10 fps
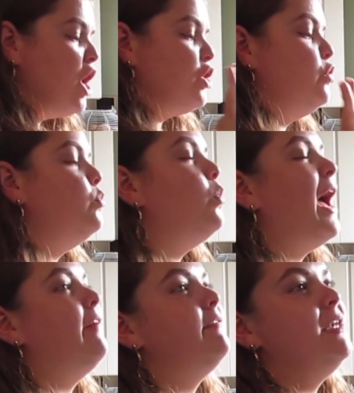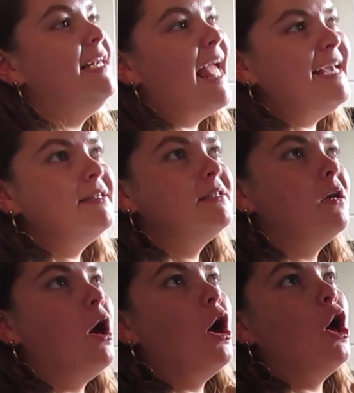you will have layers
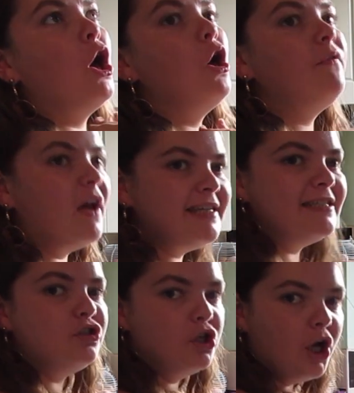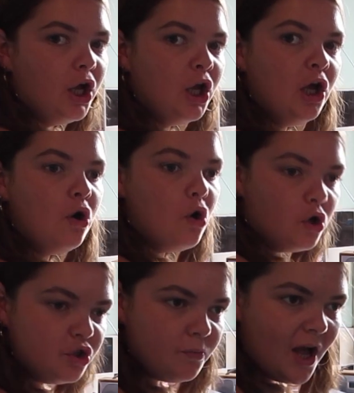of icing sugar
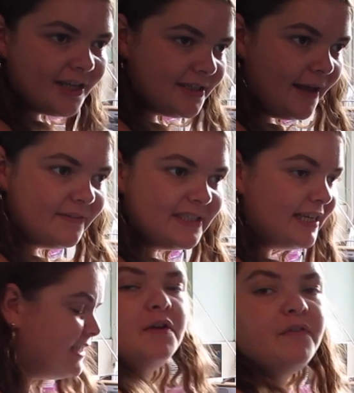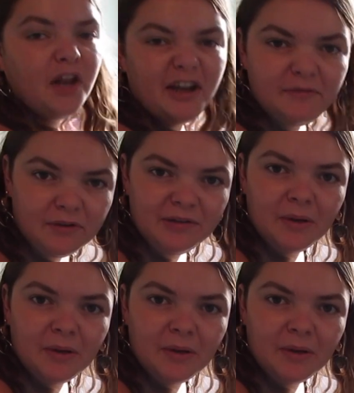on your work surfaces for like 3